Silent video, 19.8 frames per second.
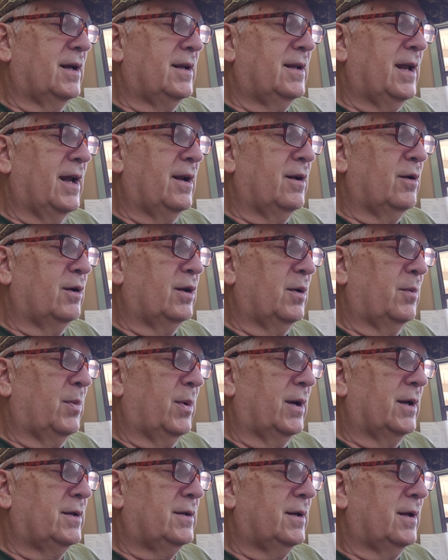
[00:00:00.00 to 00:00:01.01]
down at the
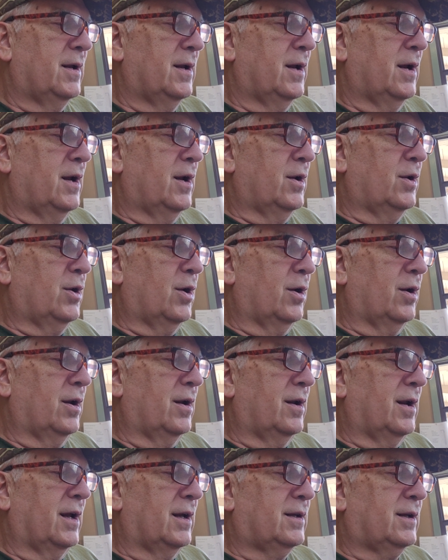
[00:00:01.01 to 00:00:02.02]
bus, turned
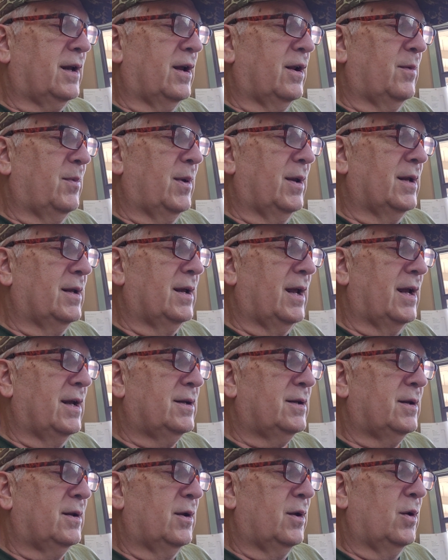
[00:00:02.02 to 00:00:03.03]
the next kid to me and
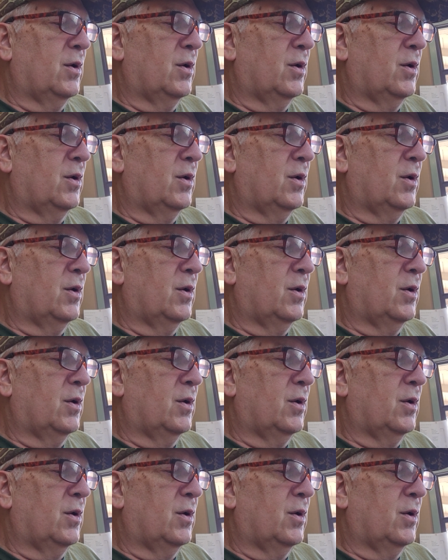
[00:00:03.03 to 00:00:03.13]
asked,